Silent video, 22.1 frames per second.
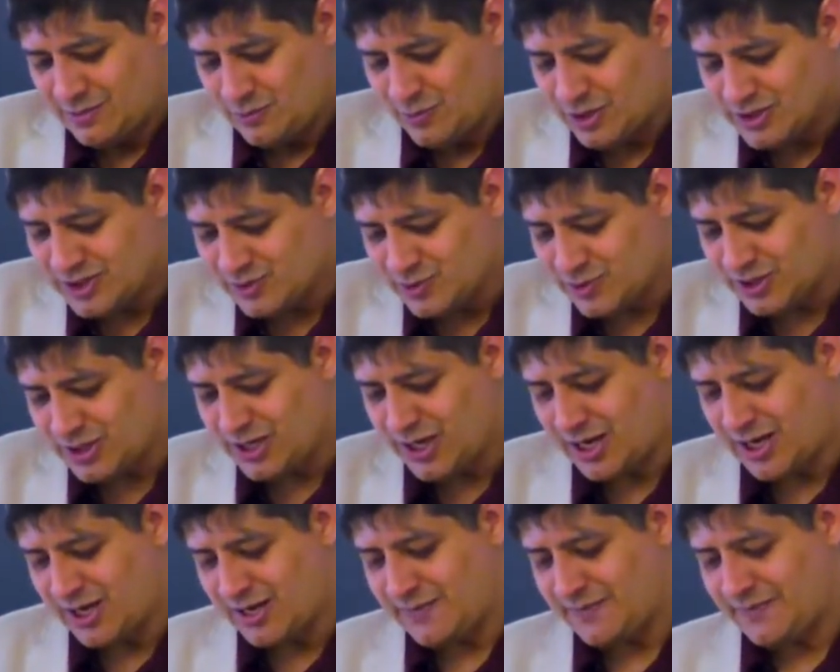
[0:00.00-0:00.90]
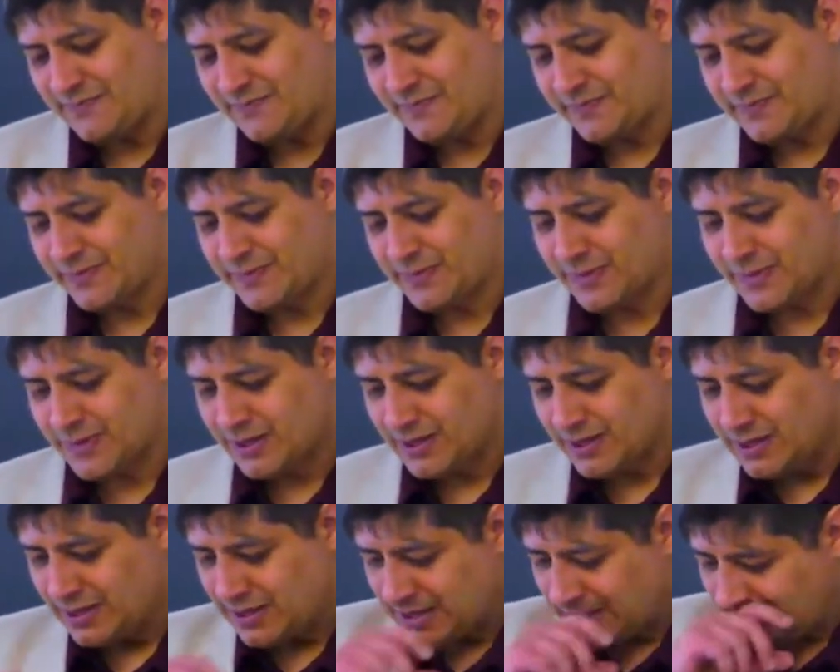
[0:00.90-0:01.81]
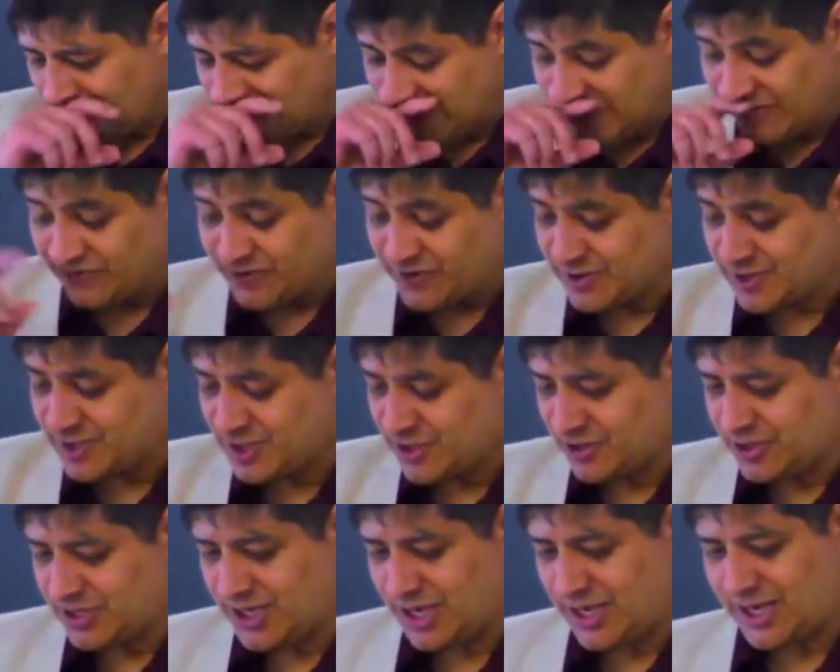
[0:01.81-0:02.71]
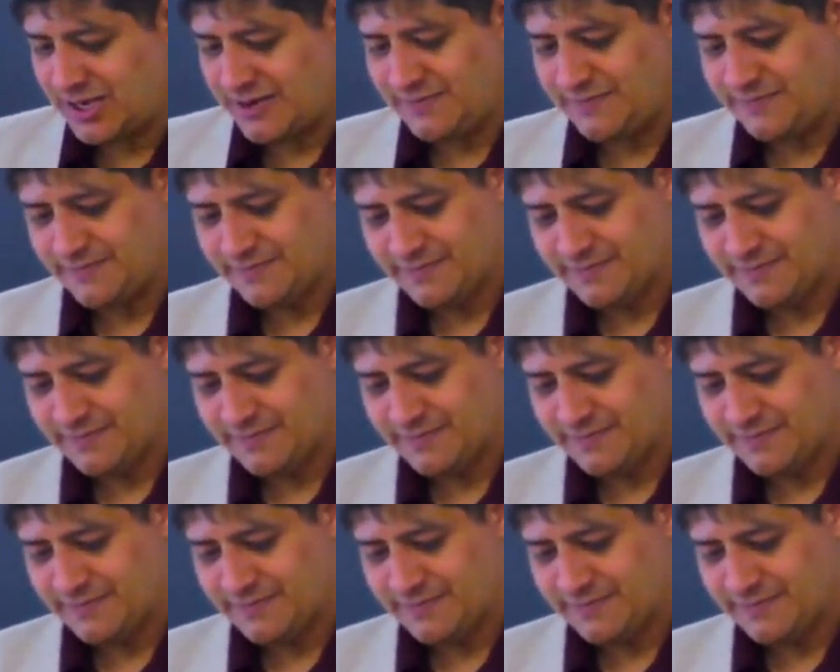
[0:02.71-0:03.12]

once we're gone, if there's no God.